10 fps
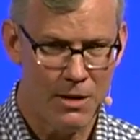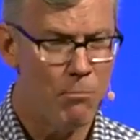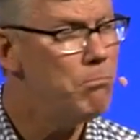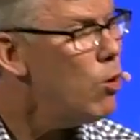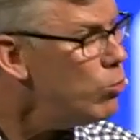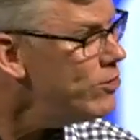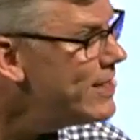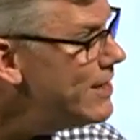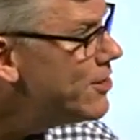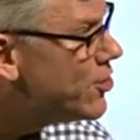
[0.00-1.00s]
Most
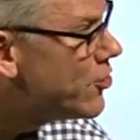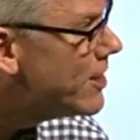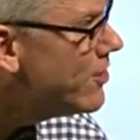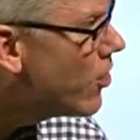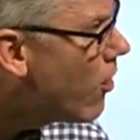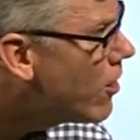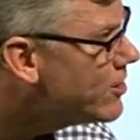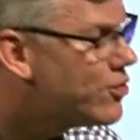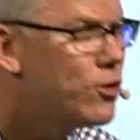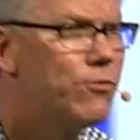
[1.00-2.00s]
industries
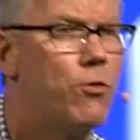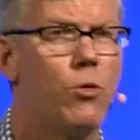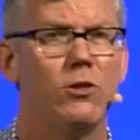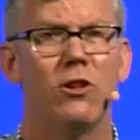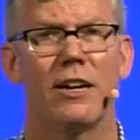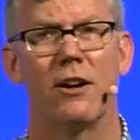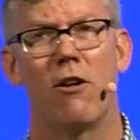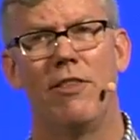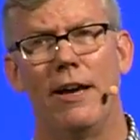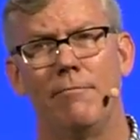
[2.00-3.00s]
aren't so forward-looking,
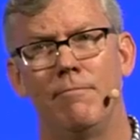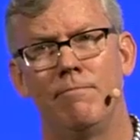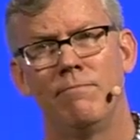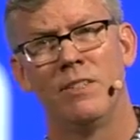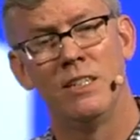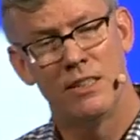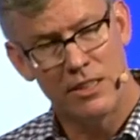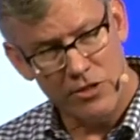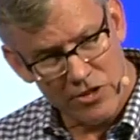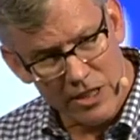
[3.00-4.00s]
are they?
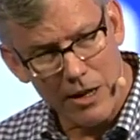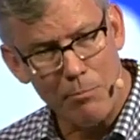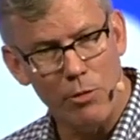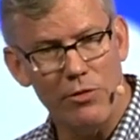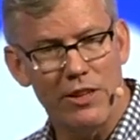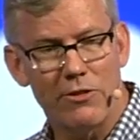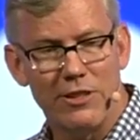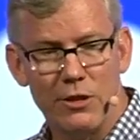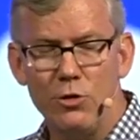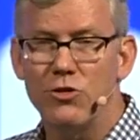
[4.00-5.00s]
Here's a couple that are
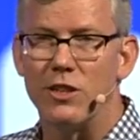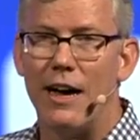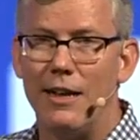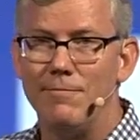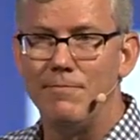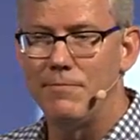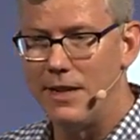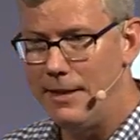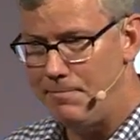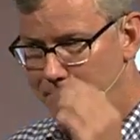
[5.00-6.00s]
in the news a lot,
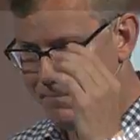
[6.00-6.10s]
right?